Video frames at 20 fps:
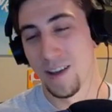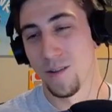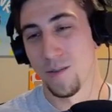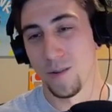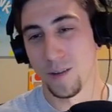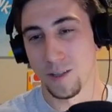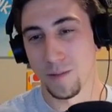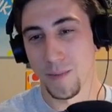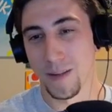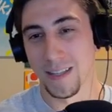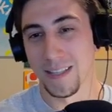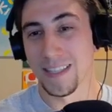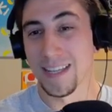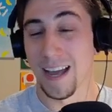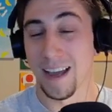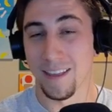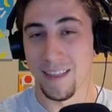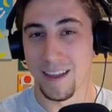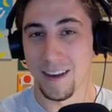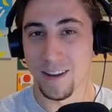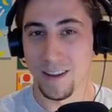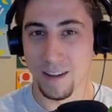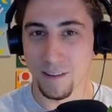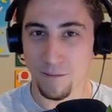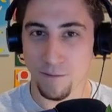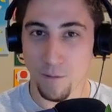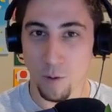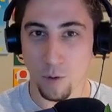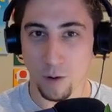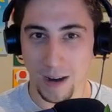which means, then you get
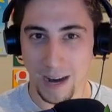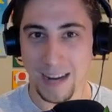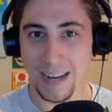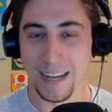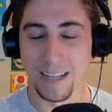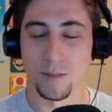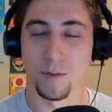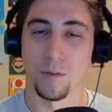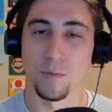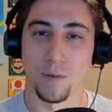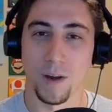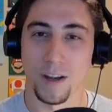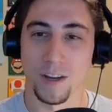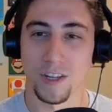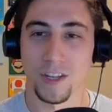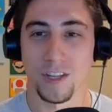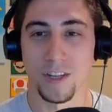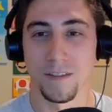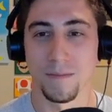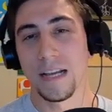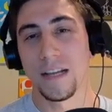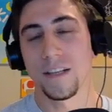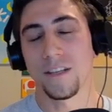4 8/8s with Rush.